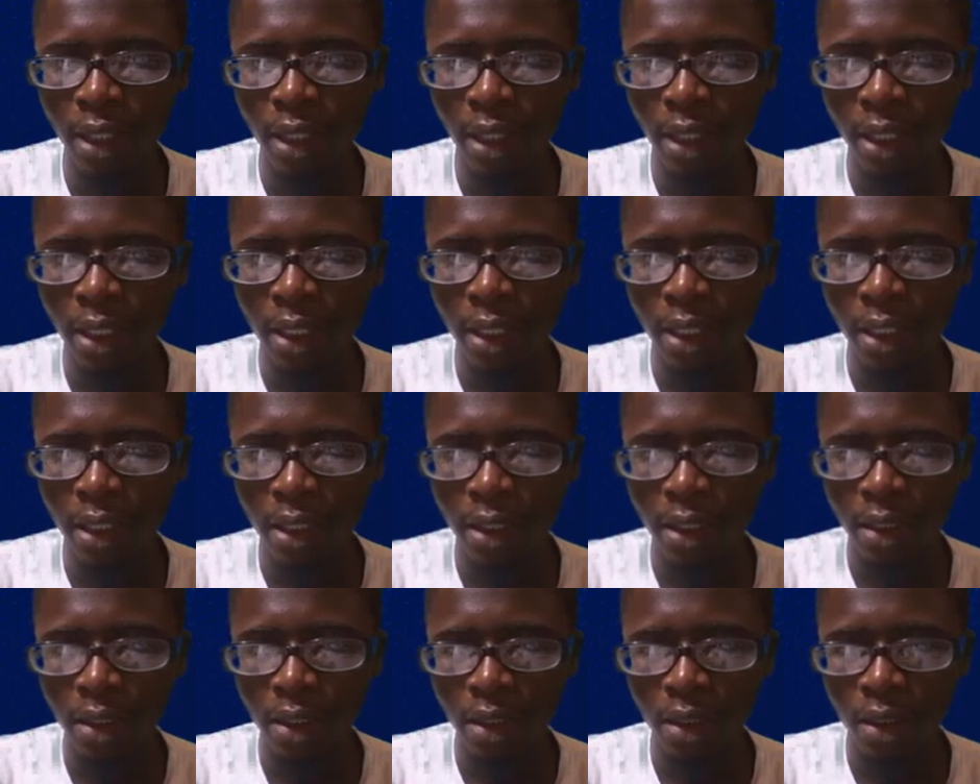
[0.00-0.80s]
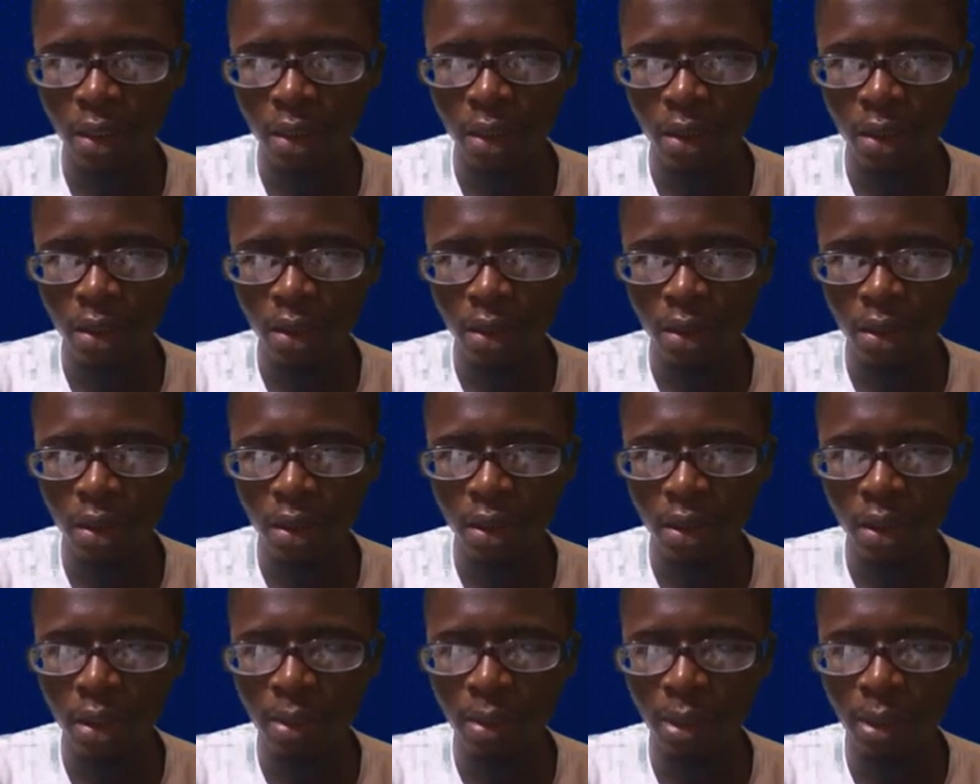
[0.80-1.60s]
here. Just
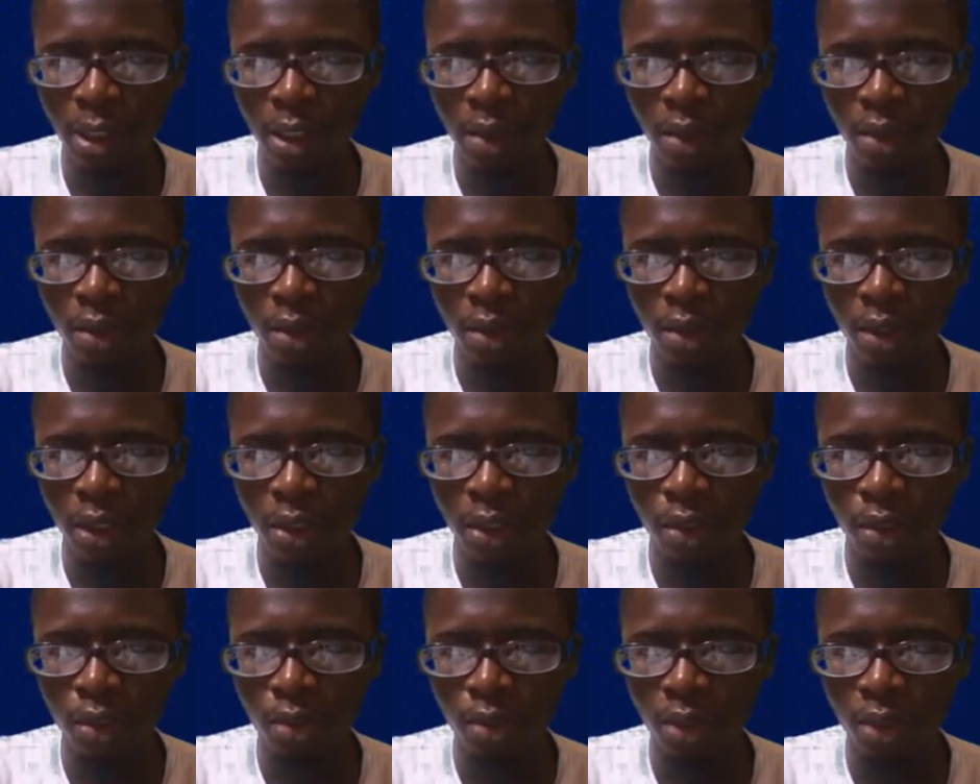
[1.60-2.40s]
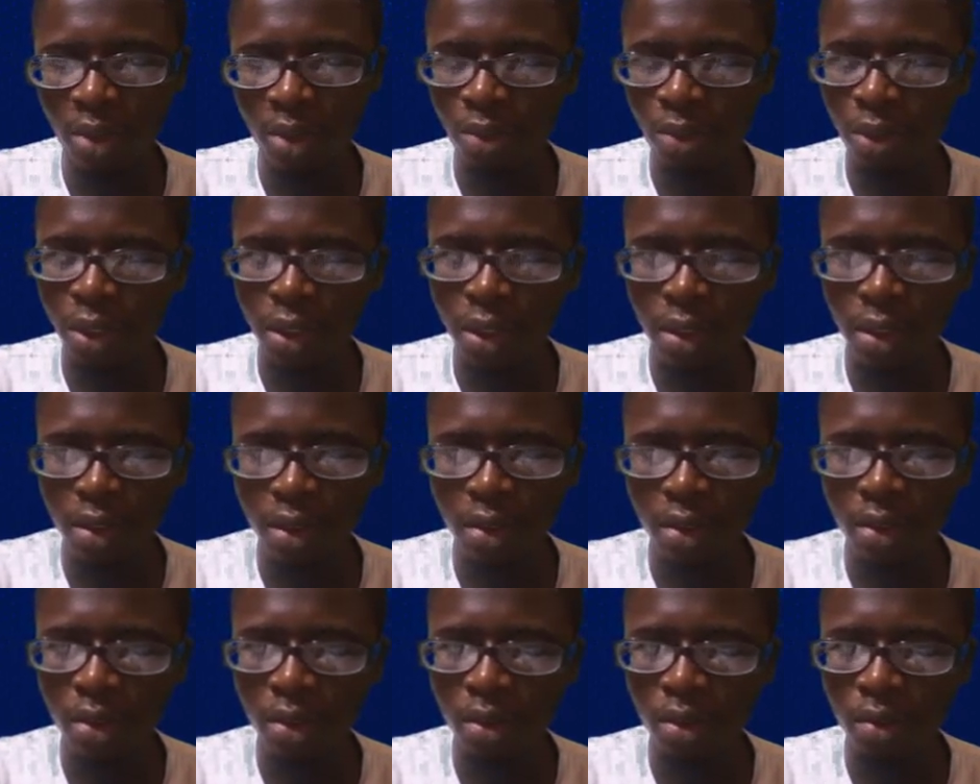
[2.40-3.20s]
this time around, trying to manipulate
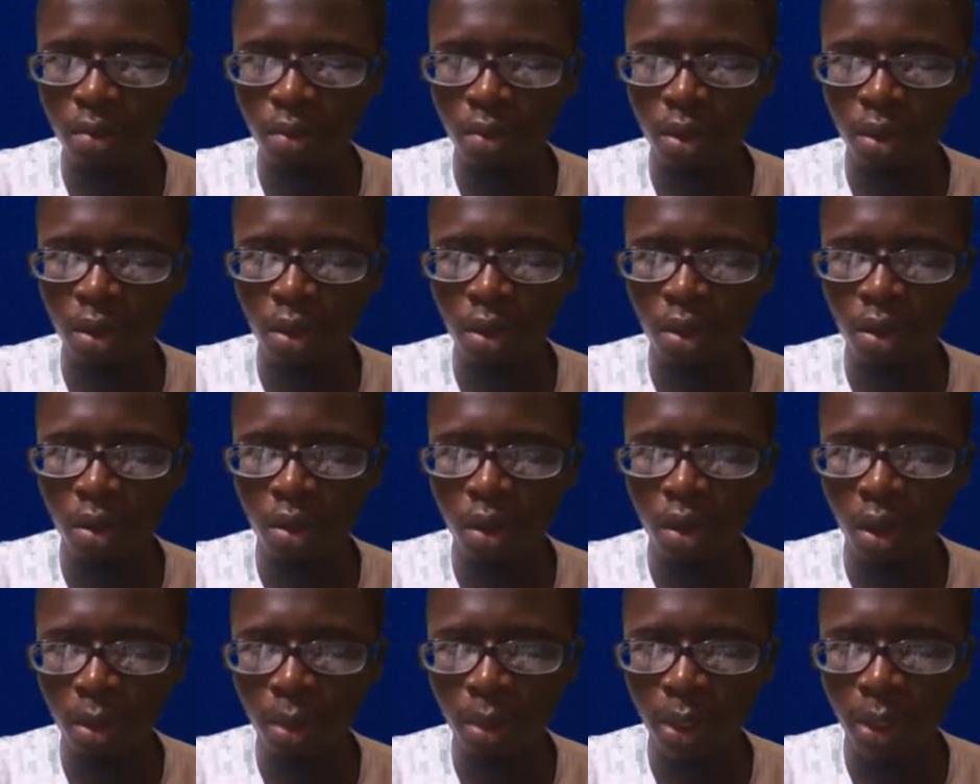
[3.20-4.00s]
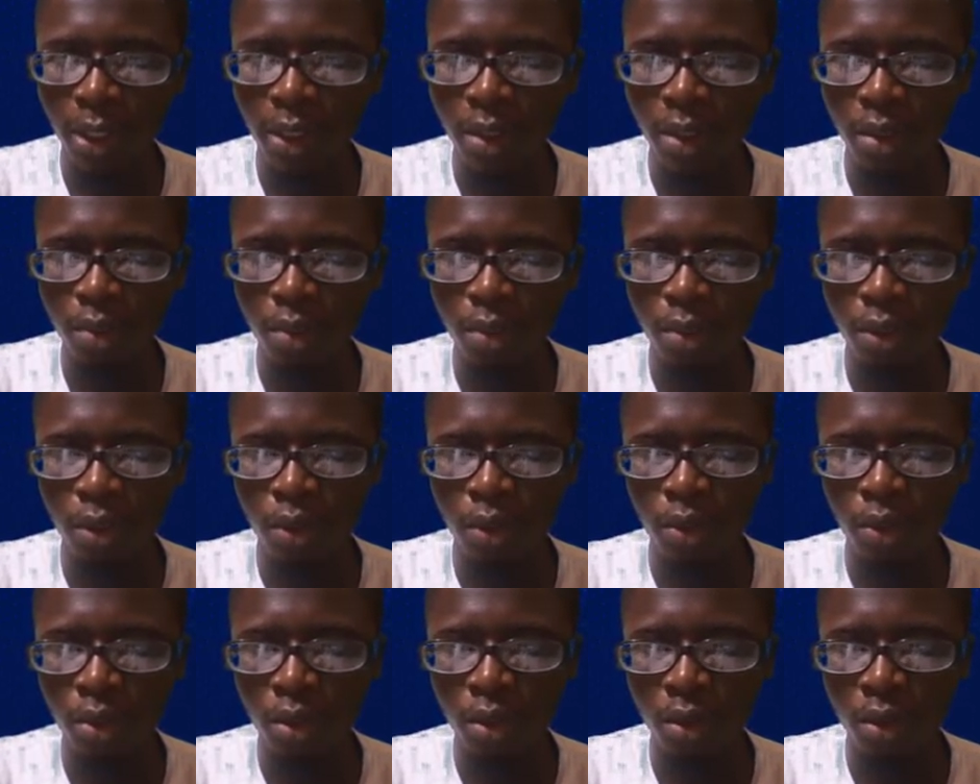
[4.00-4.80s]
some or apply some
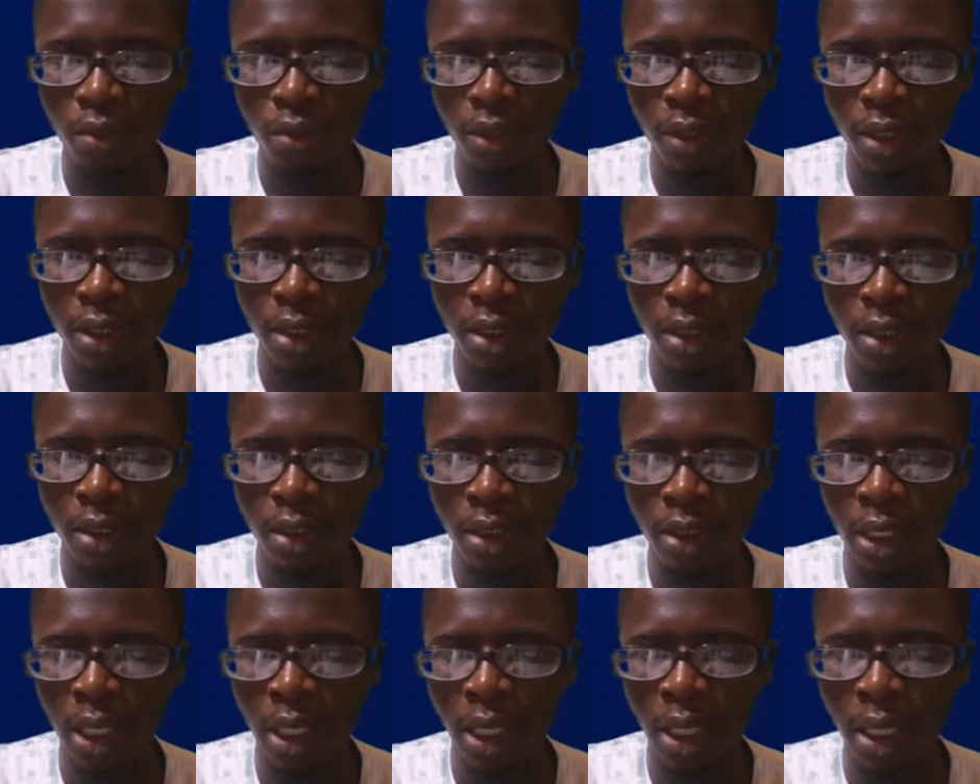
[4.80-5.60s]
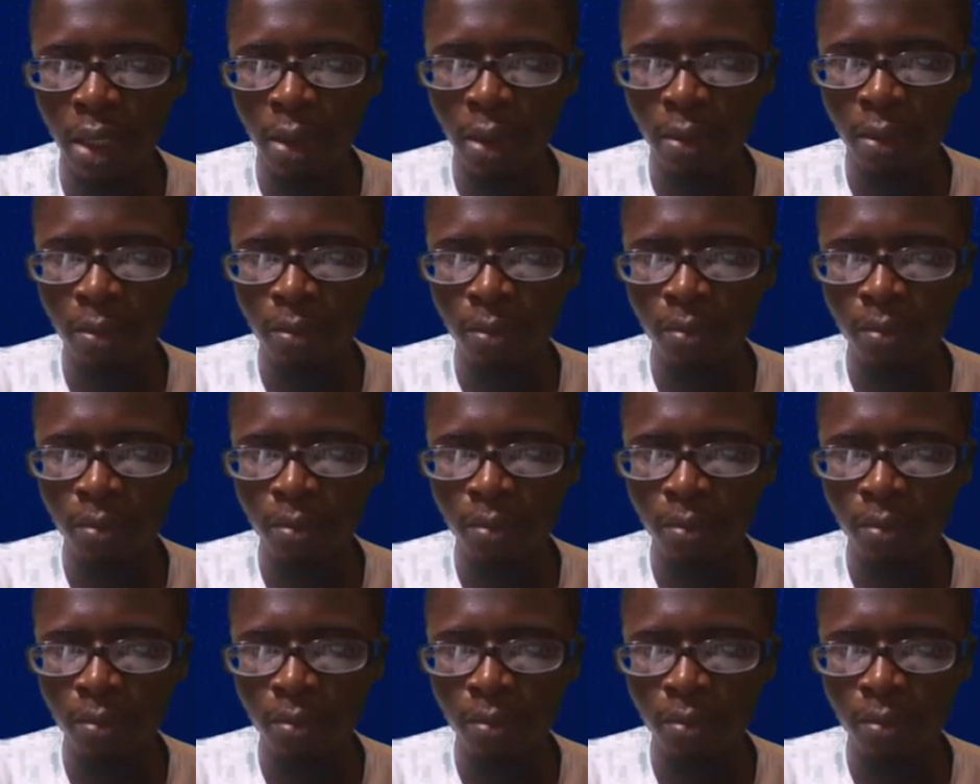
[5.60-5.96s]
use of indices here.